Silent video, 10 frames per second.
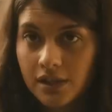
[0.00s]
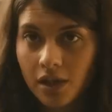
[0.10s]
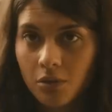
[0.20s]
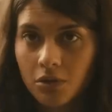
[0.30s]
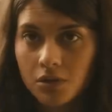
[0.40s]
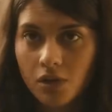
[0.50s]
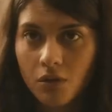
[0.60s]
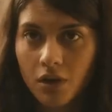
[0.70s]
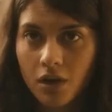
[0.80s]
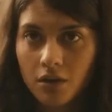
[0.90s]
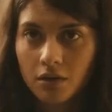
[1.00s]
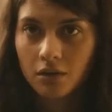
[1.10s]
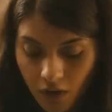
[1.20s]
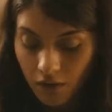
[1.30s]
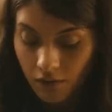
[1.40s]
so she wants to know what's
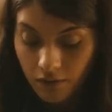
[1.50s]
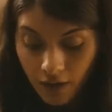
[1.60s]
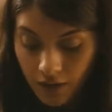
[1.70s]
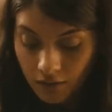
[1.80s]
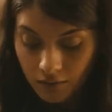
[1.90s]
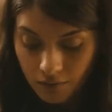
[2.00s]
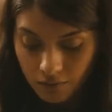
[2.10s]
going on between their